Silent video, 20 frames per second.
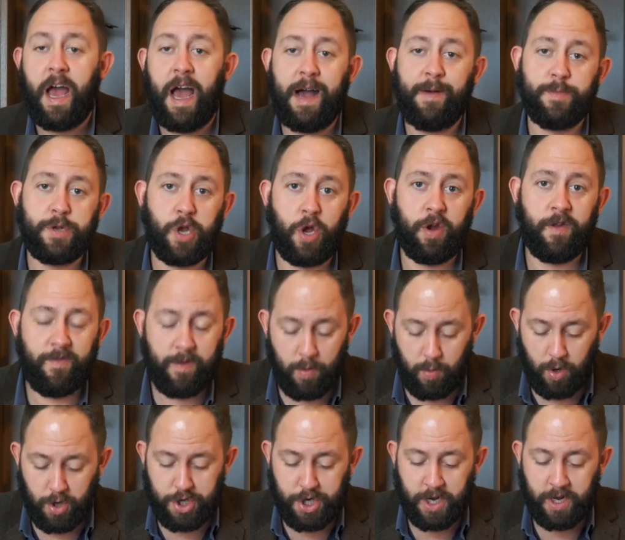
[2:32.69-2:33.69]
Amazon, if
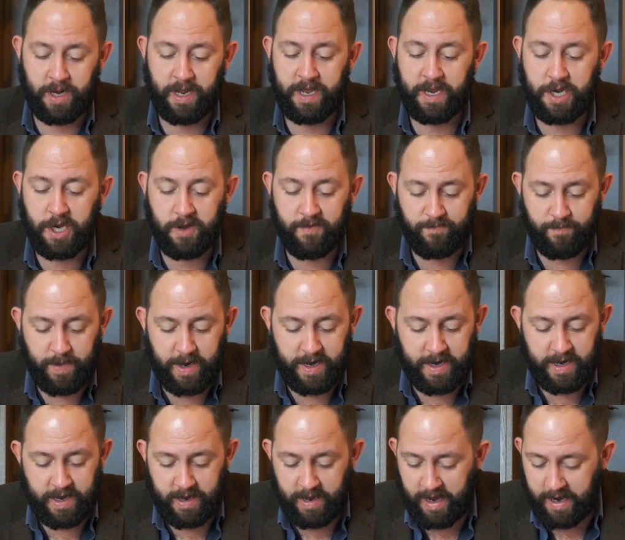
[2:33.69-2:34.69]
you're watching this, you've
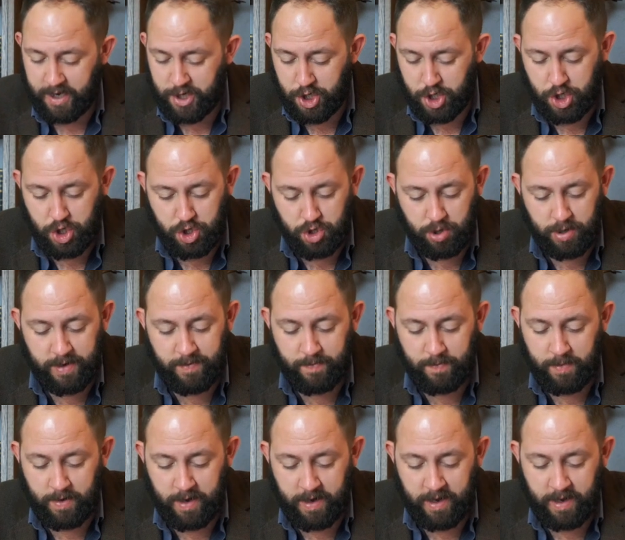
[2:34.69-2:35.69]
made it
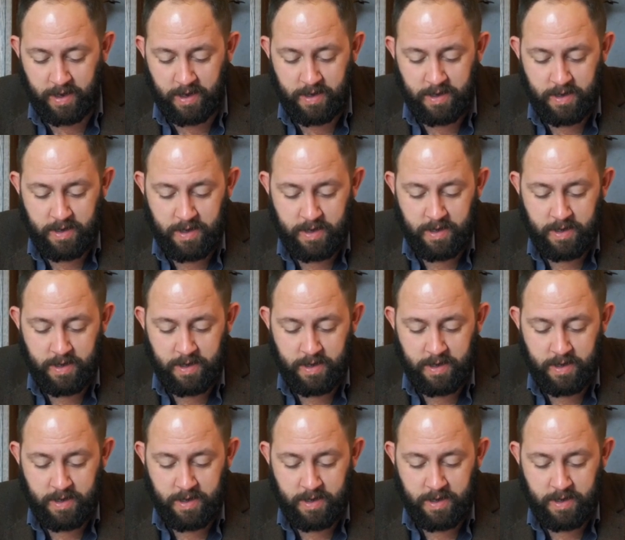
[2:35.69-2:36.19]
extremely